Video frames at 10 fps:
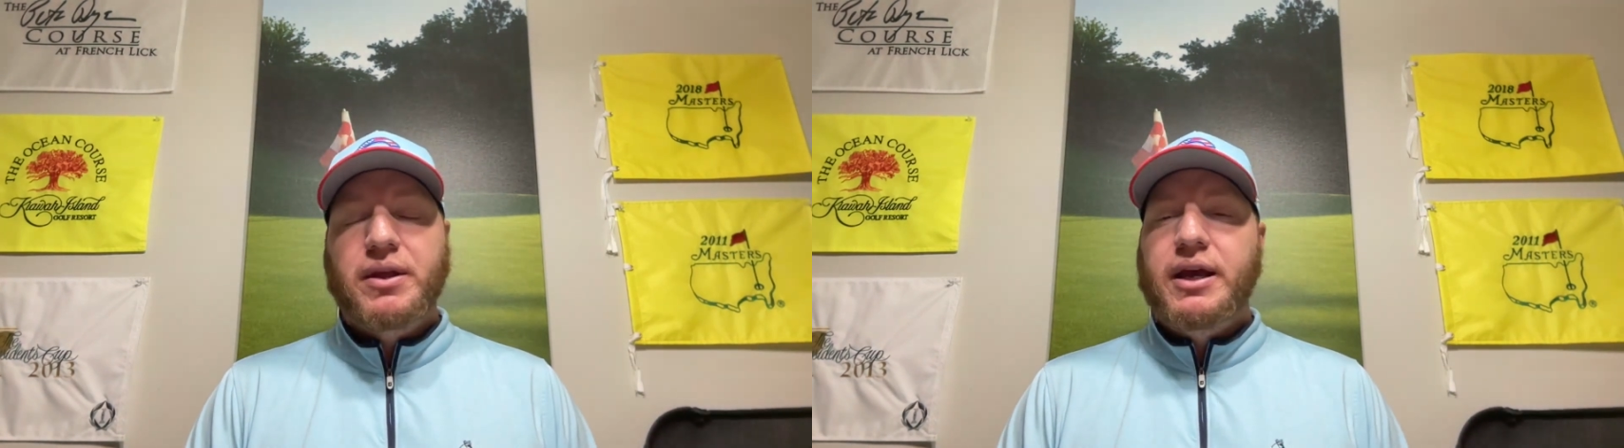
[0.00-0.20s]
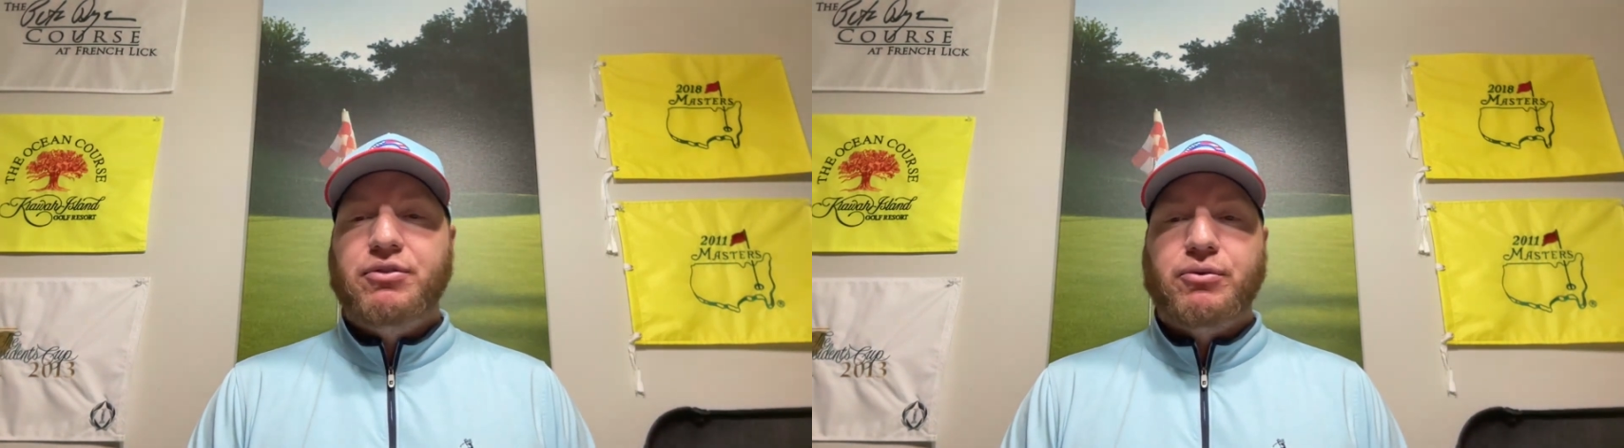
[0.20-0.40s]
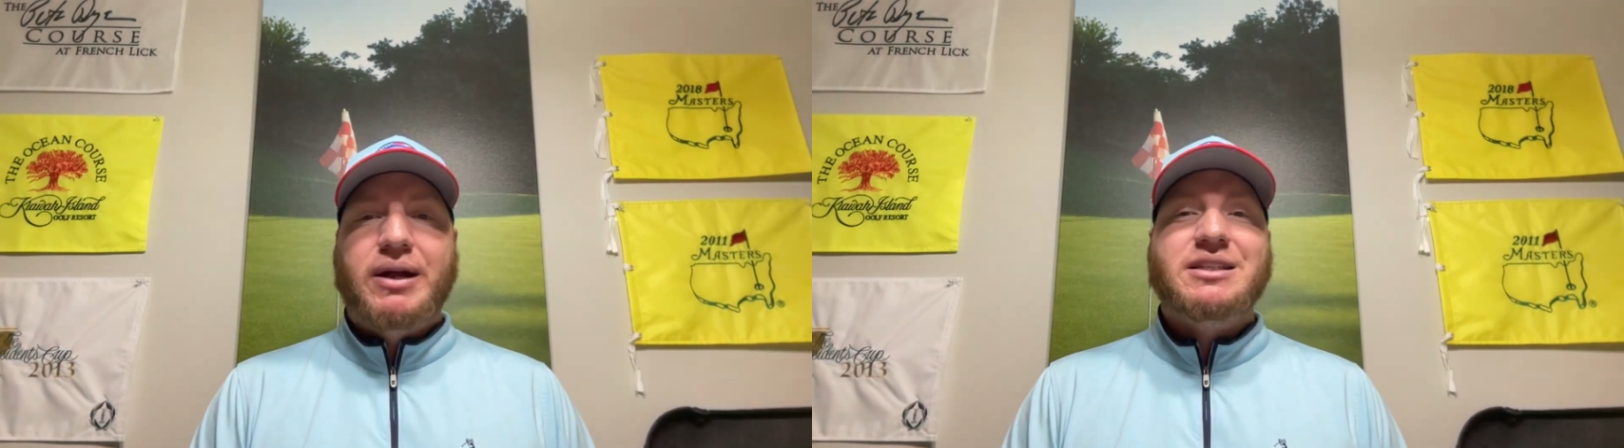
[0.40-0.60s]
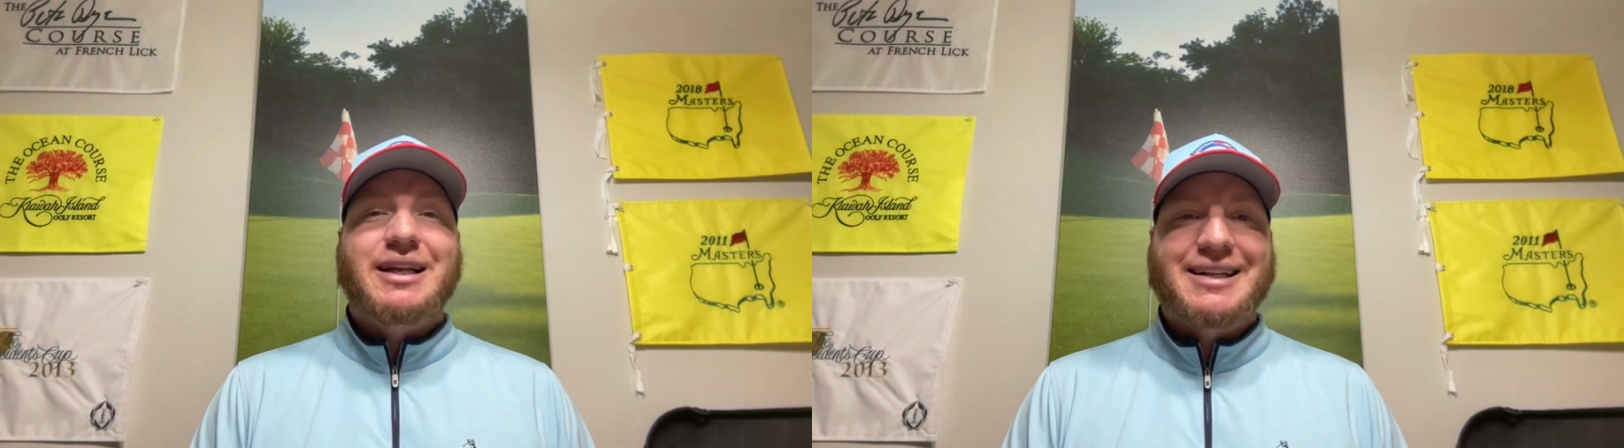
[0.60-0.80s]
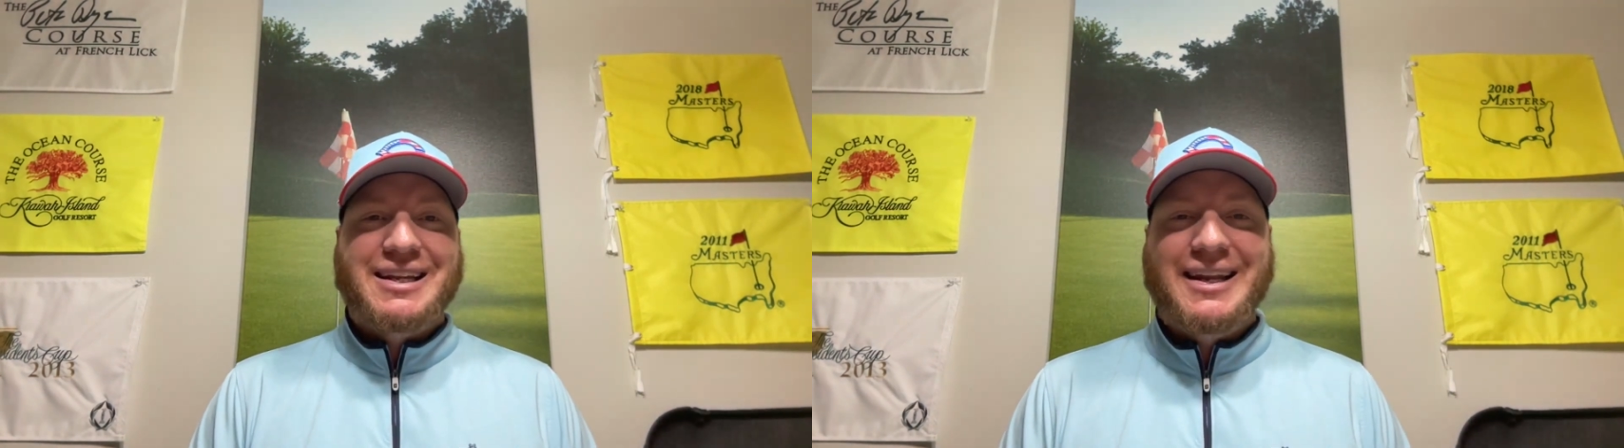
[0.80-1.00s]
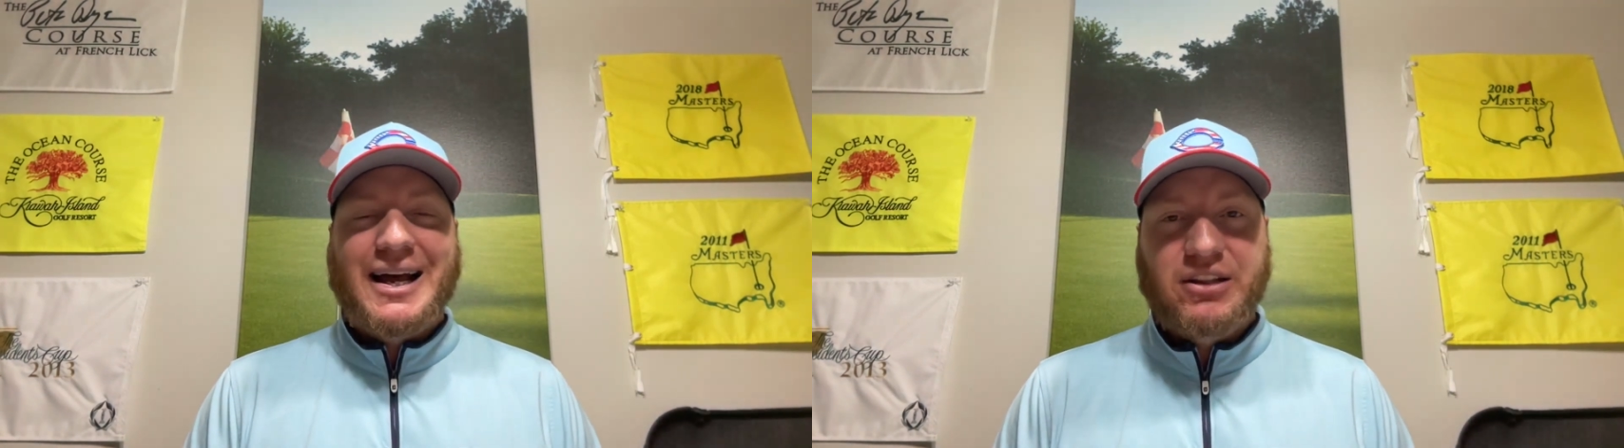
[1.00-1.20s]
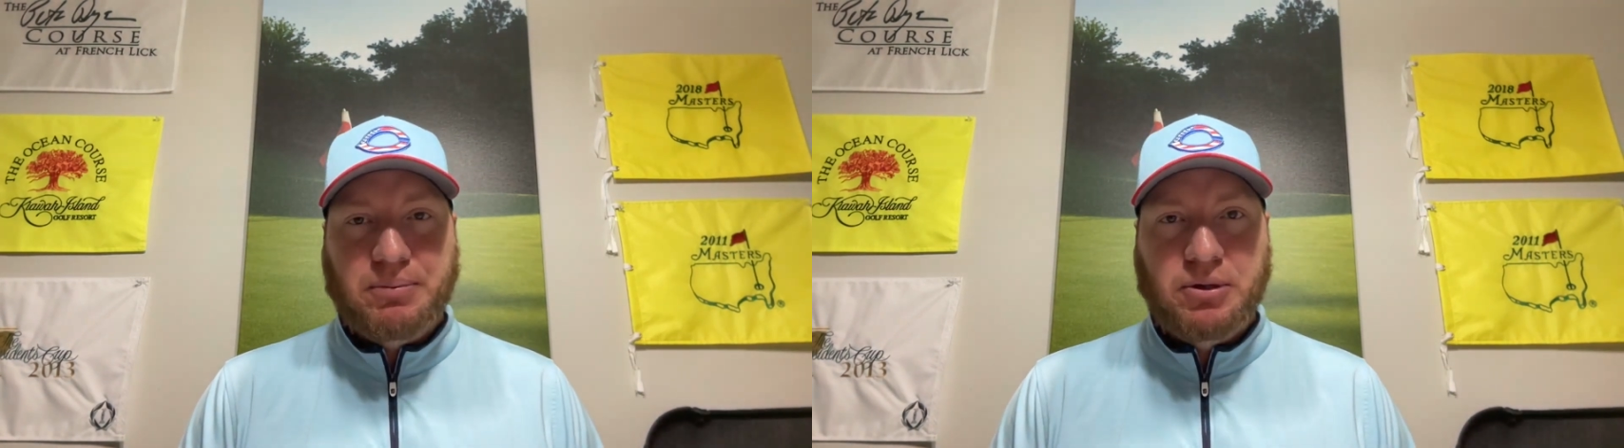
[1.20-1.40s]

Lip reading: If the Reds elected not to put